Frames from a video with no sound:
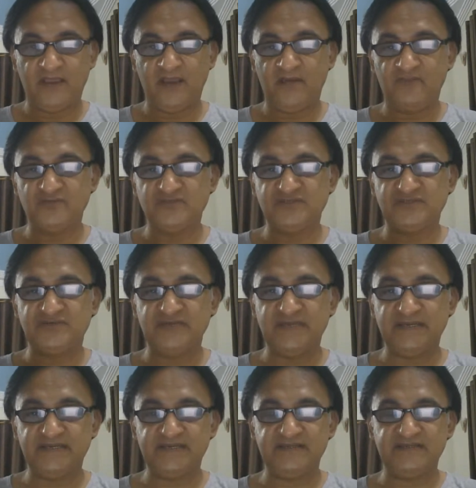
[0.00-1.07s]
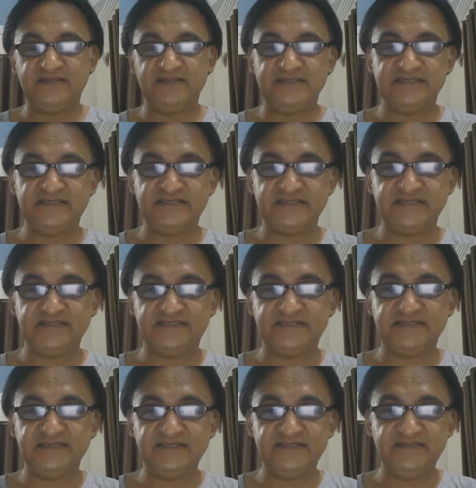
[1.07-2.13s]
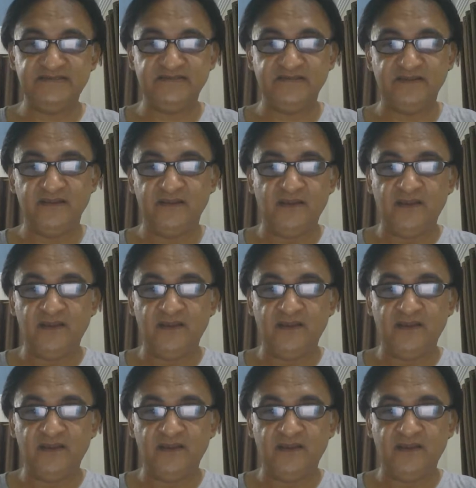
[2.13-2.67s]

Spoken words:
which is related the teaching strategies,